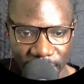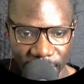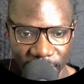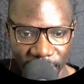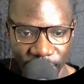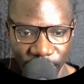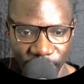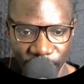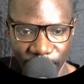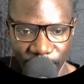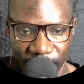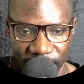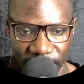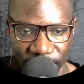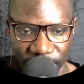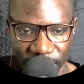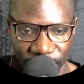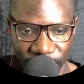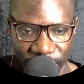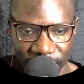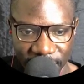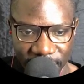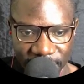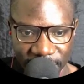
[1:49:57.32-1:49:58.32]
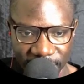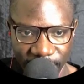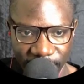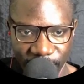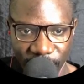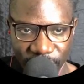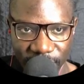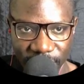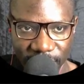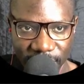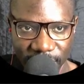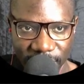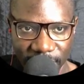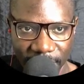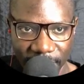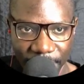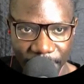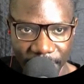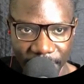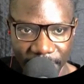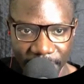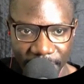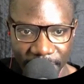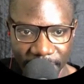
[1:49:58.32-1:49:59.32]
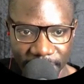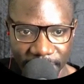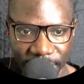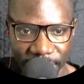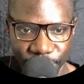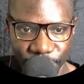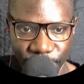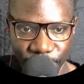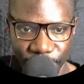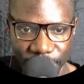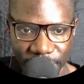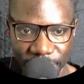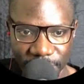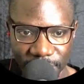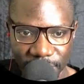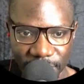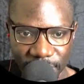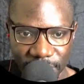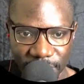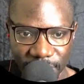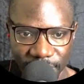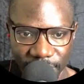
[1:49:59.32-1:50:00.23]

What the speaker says: come here under tools and